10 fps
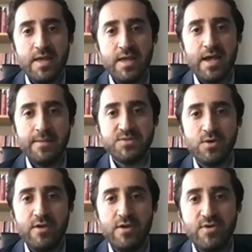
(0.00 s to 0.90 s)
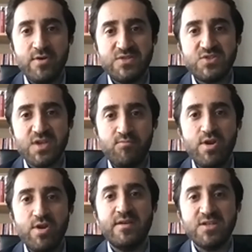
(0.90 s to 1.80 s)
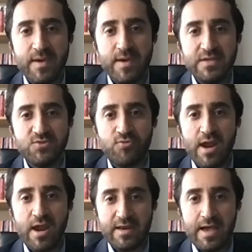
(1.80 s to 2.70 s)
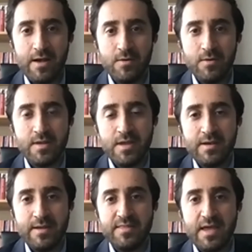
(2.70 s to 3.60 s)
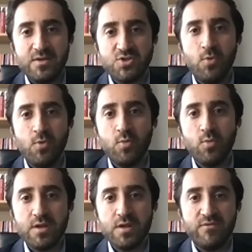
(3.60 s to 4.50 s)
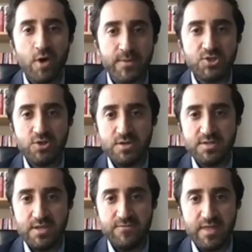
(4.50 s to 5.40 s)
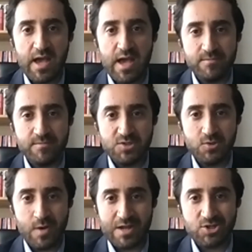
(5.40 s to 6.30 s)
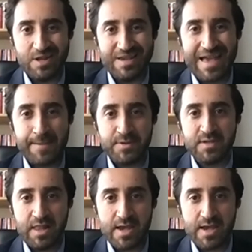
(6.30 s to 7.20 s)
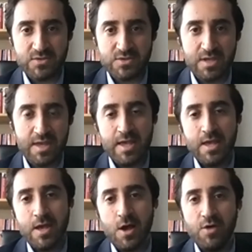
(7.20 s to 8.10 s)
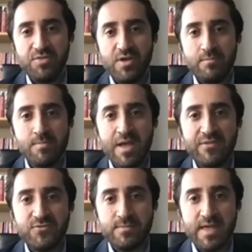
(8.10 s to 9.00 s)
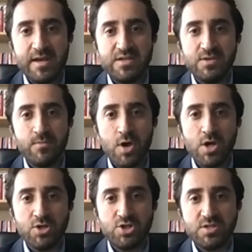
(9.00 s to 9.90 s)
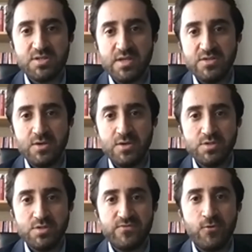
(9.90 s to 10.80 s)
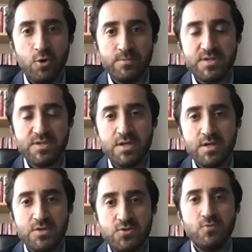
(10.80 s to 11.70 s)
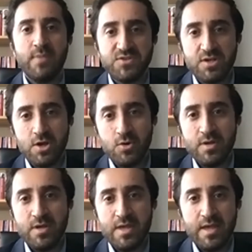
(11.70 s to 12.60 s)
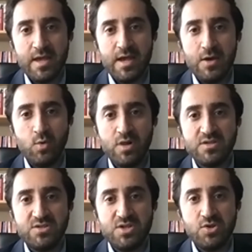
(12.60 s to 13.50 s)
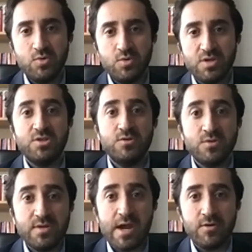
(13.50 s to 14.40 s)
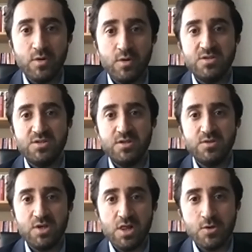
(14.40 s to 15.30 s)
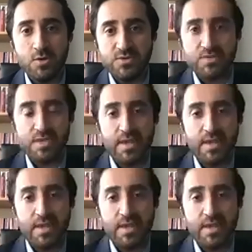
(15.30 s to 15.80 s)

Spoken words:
So there is some breathing space right now. Now, that small window of opportunity for the government to actually capitalize on the momentum that has emerged since it was formed 2 months ago will continue to narrow, will continue to close.